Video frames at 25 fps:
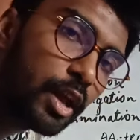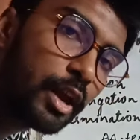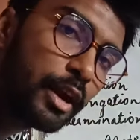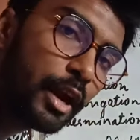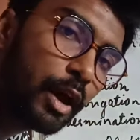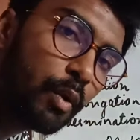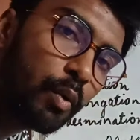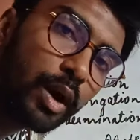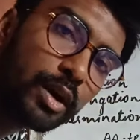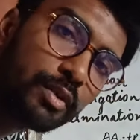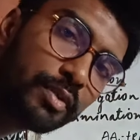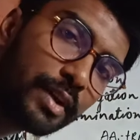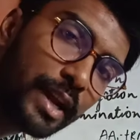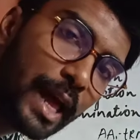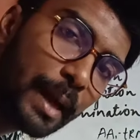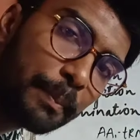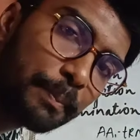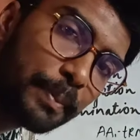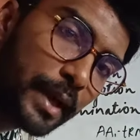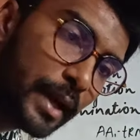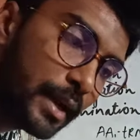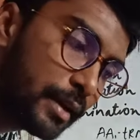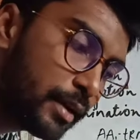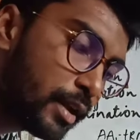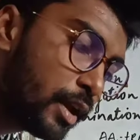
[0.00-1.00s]
Now what will
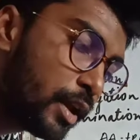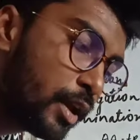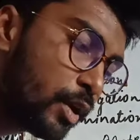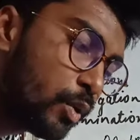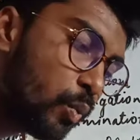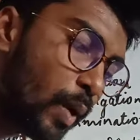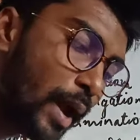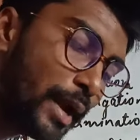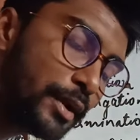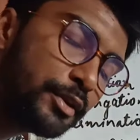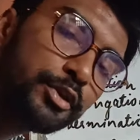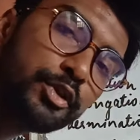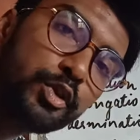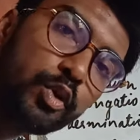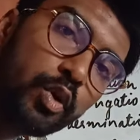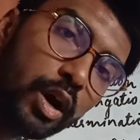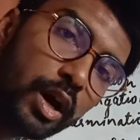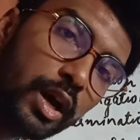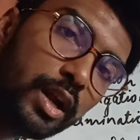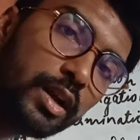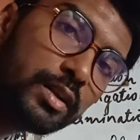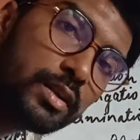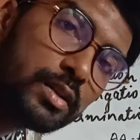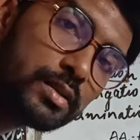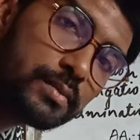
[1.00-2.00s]
happen when
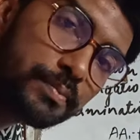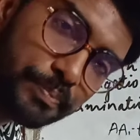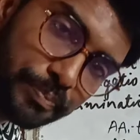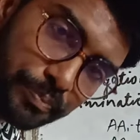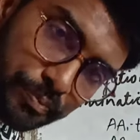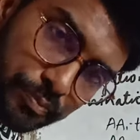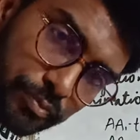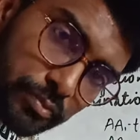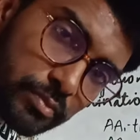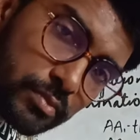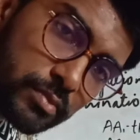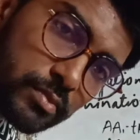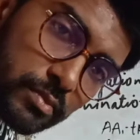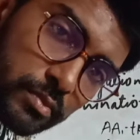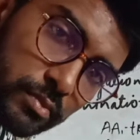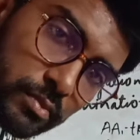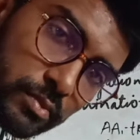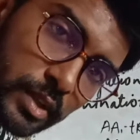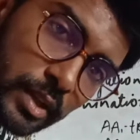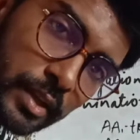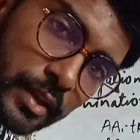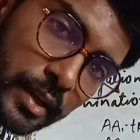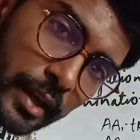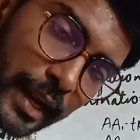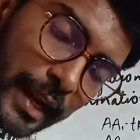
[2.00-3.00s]
your
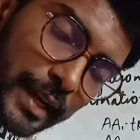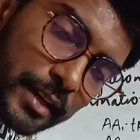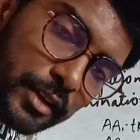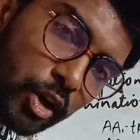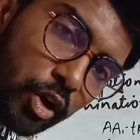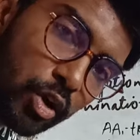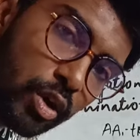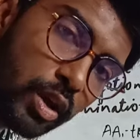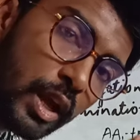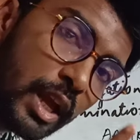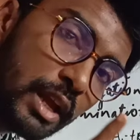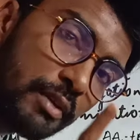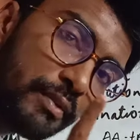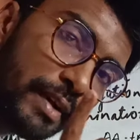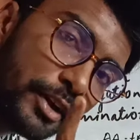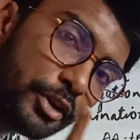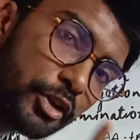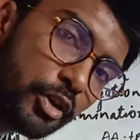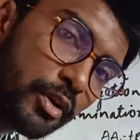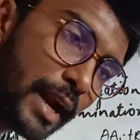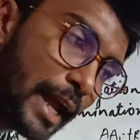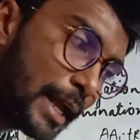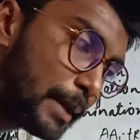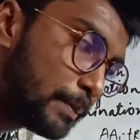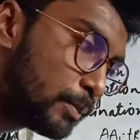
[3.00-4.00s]
when
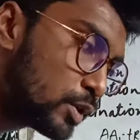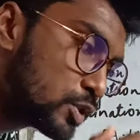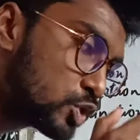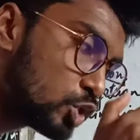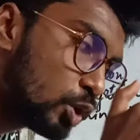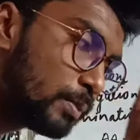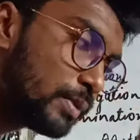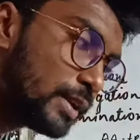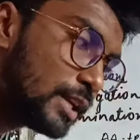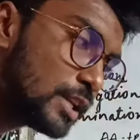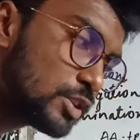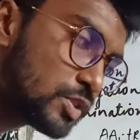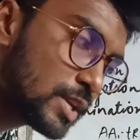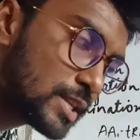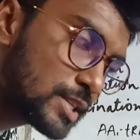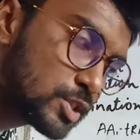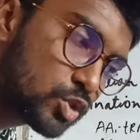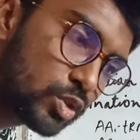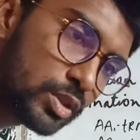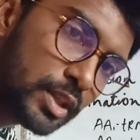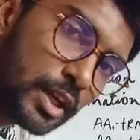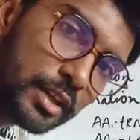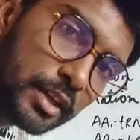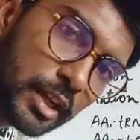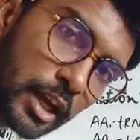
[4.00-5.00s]
your ribosome reaches
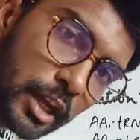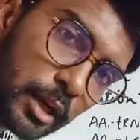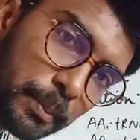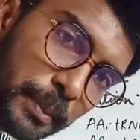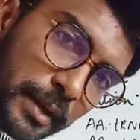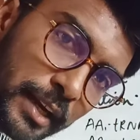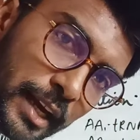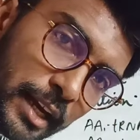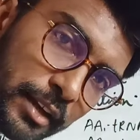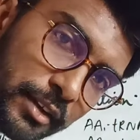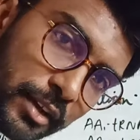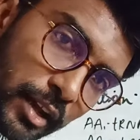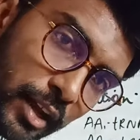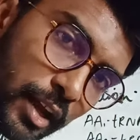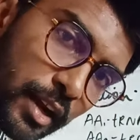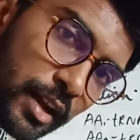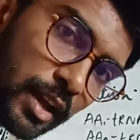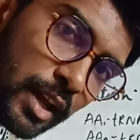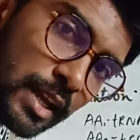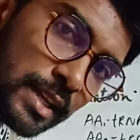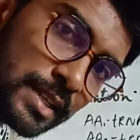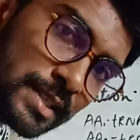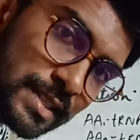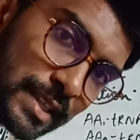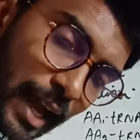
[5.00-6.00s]
to the
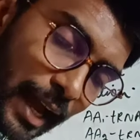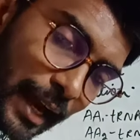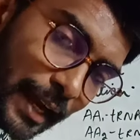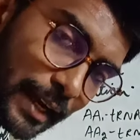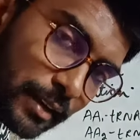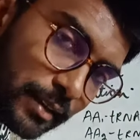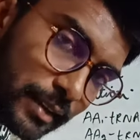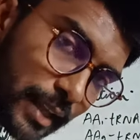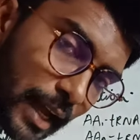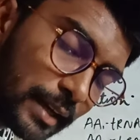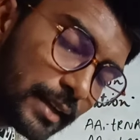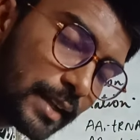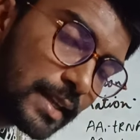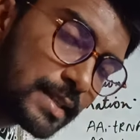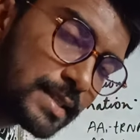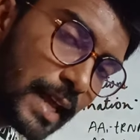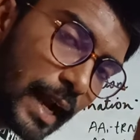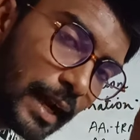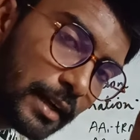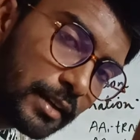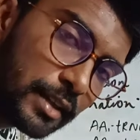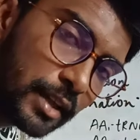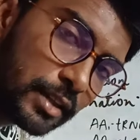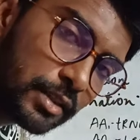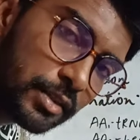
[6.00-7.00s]
terminator site, that is
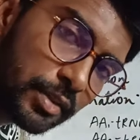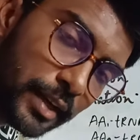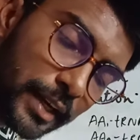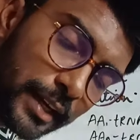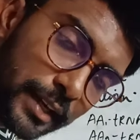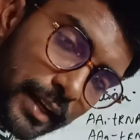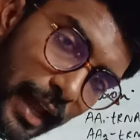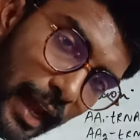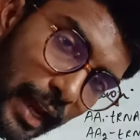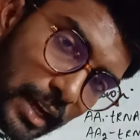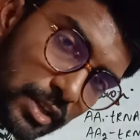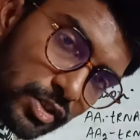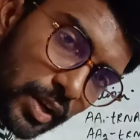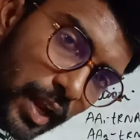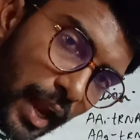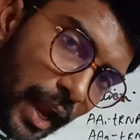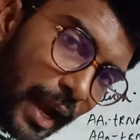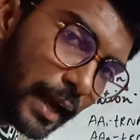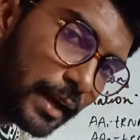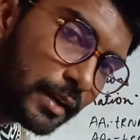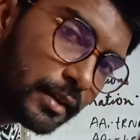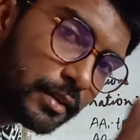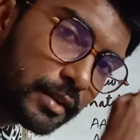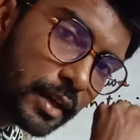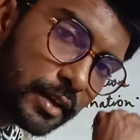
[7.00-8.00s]
at the 3'
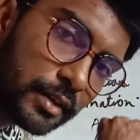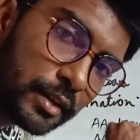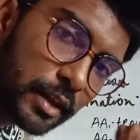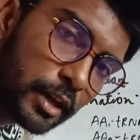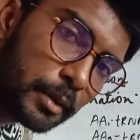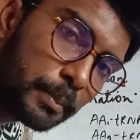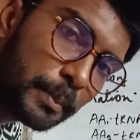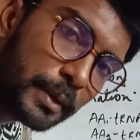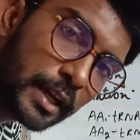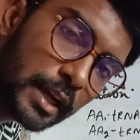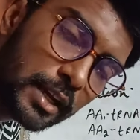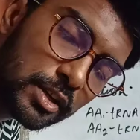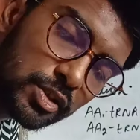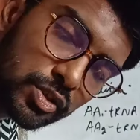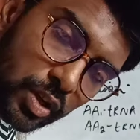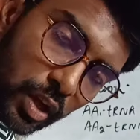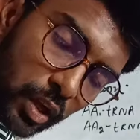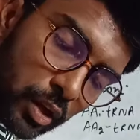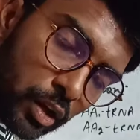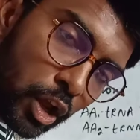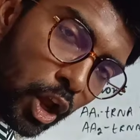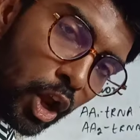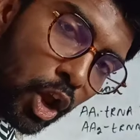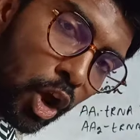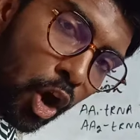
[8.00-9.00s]
and the
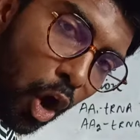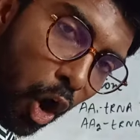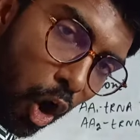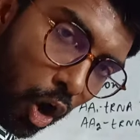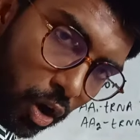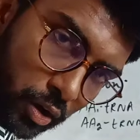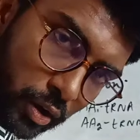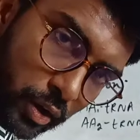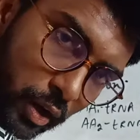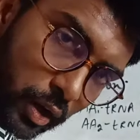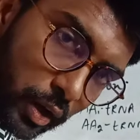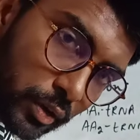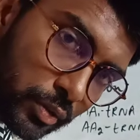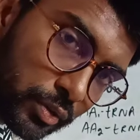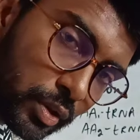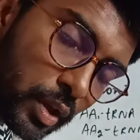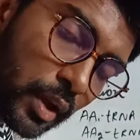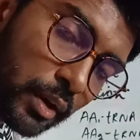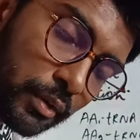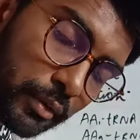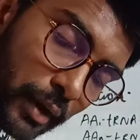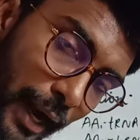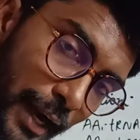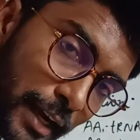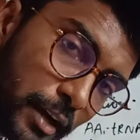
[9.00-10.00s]
termination occurs,
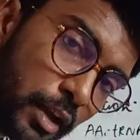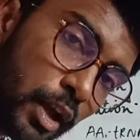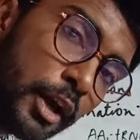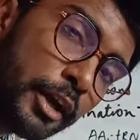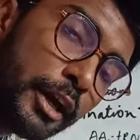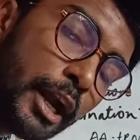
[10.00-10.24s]
right?